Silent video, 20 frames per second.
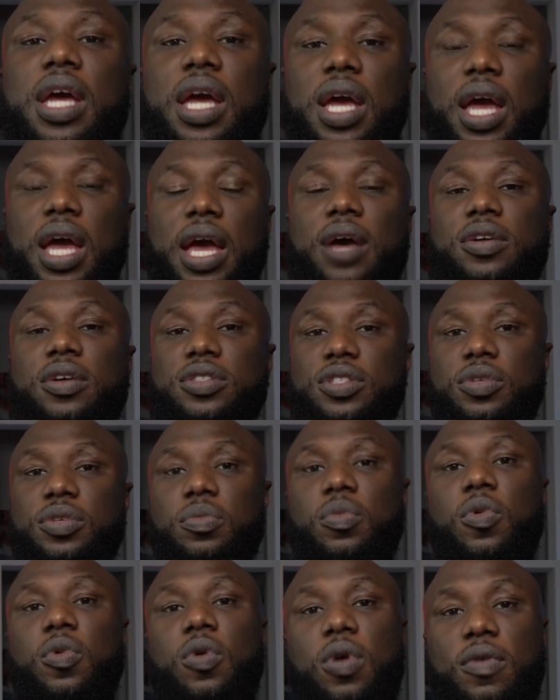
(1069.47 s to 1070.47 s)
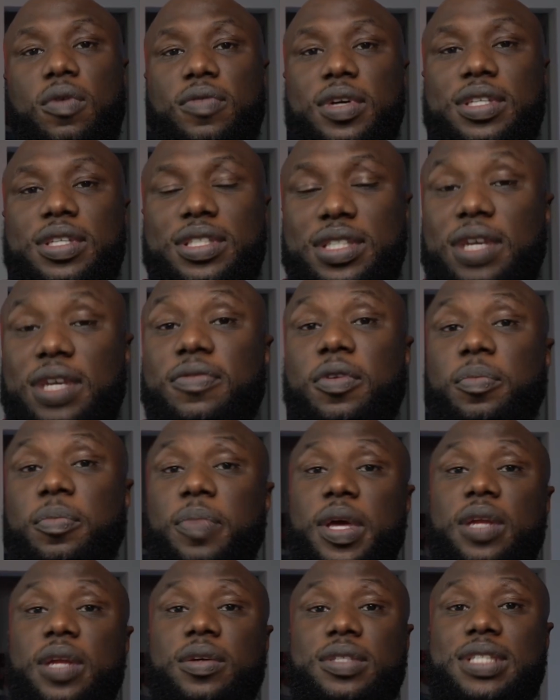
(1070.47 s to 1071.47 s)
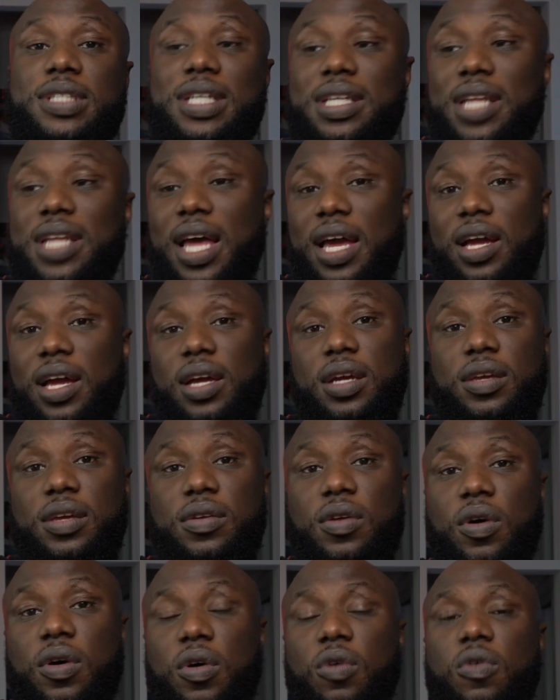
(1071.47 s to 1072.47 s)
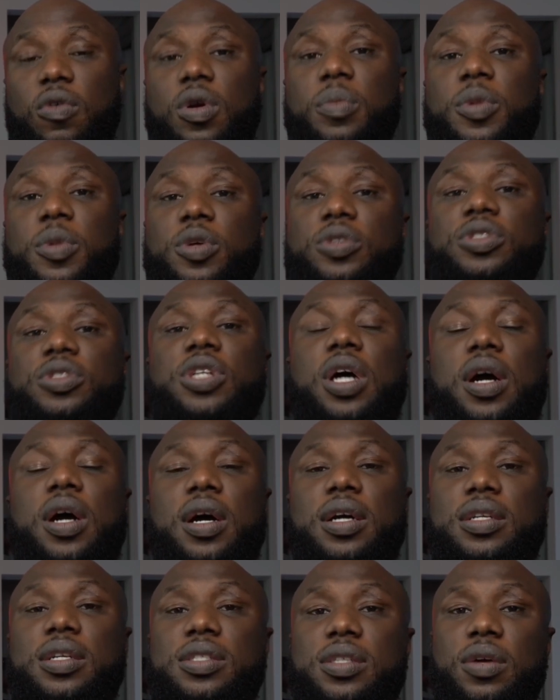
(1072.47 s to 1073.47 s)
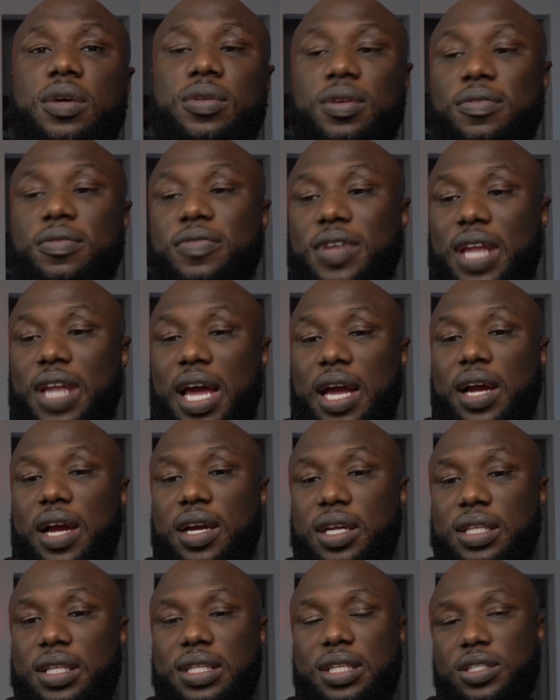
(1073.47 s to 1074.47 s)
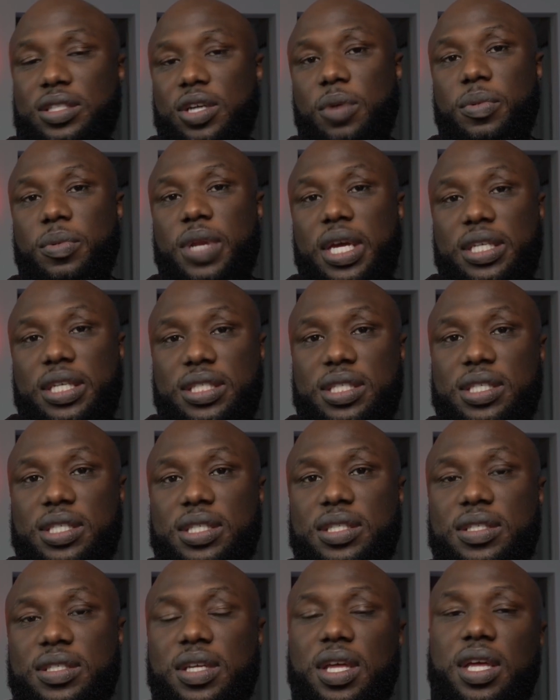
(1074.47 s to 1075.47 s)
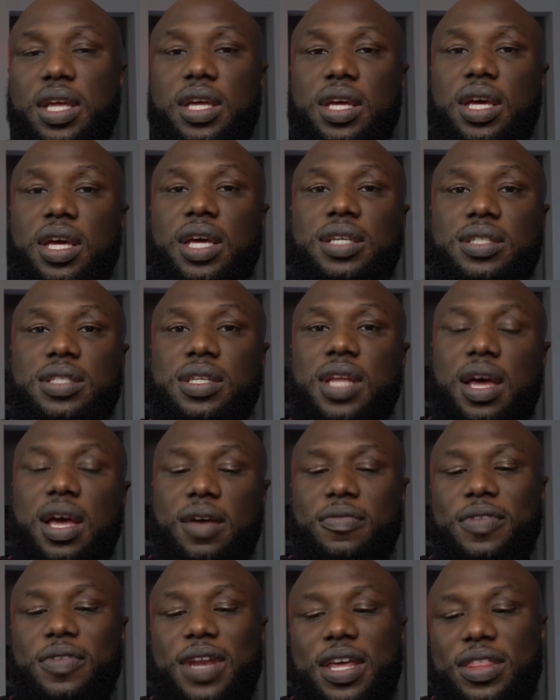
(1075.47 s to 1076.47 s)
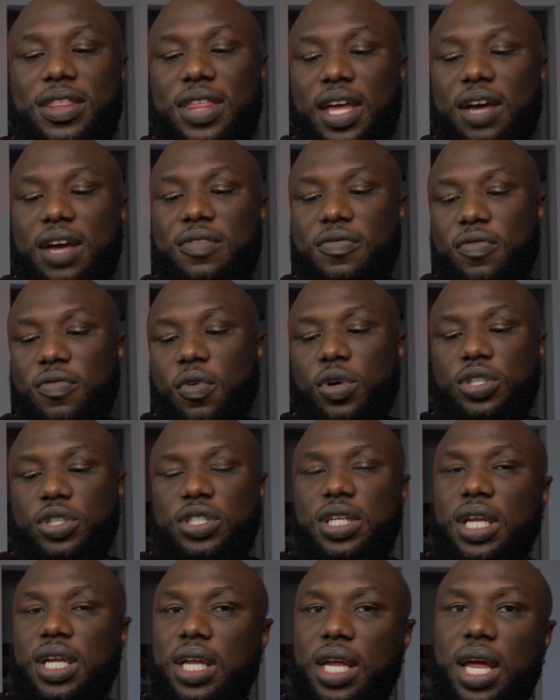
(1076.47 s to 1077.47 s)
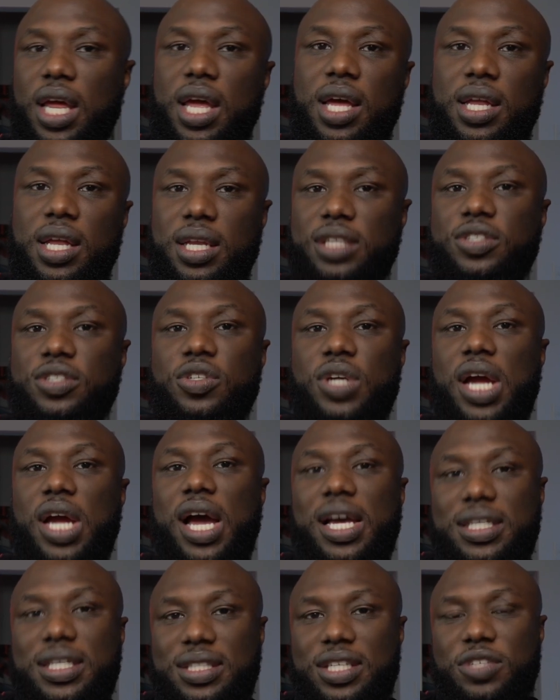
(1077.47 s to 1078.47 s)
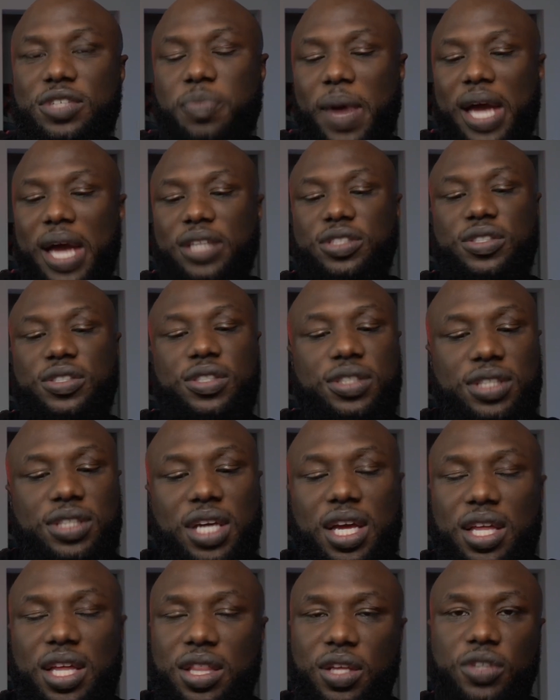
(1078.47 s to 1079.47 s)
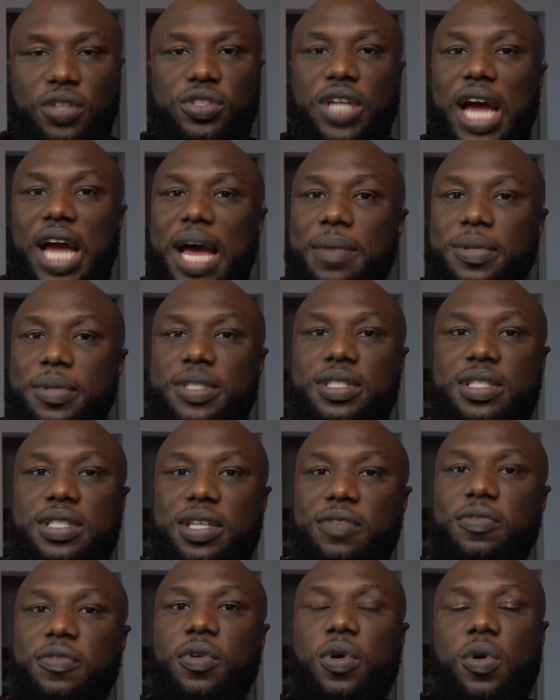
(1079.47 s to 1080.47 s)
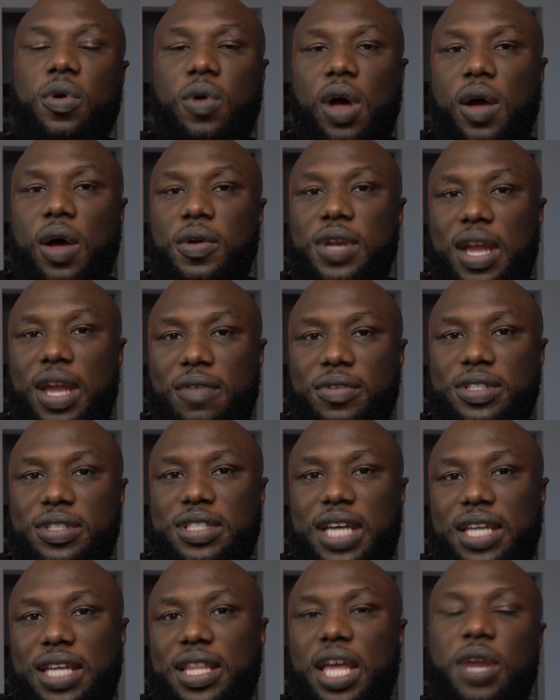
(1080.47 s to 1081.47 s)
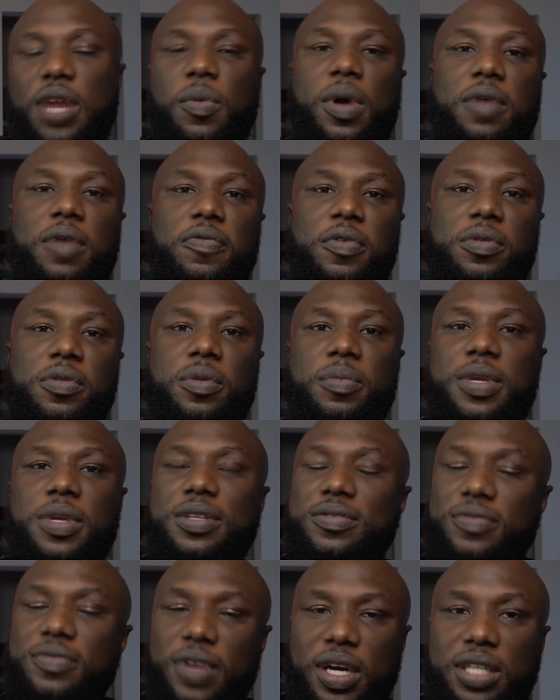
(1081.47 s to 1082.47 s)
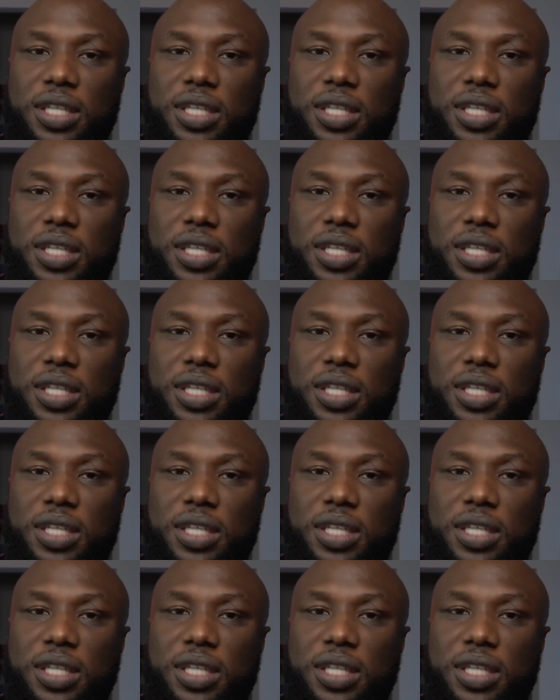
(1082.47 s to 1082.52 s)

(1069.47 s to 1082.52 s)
held to more of a stiffer penalty, like, you know, a criminal charge? Or do you feel like the termination is enough? And I think, unfortunately, listen, you guys, dispatchers, their job is difficult. I'll never take that away from them. And it's very